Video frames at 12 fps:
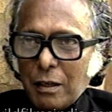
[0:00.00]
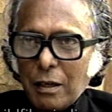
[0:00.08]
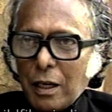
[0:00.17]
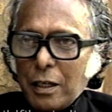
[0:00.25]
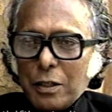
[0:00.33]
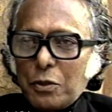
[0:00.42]

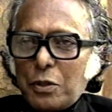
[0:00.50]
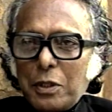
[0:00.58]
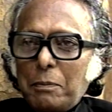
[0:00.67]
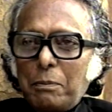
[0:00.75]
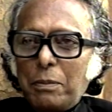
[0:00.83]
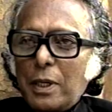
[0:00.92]
and she
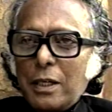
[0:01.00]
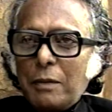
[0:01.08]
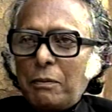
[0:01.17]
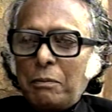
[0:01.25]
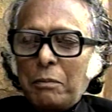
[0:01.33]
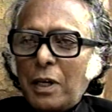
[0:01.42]
played
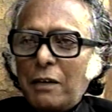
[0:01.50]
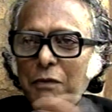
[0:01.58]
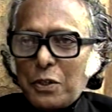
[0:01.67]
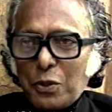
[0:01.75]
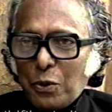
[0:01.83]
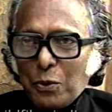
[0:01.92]

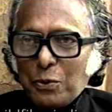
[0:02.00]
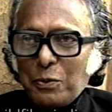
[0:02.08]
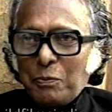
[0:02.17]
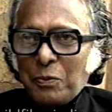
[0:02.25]
marvelous role.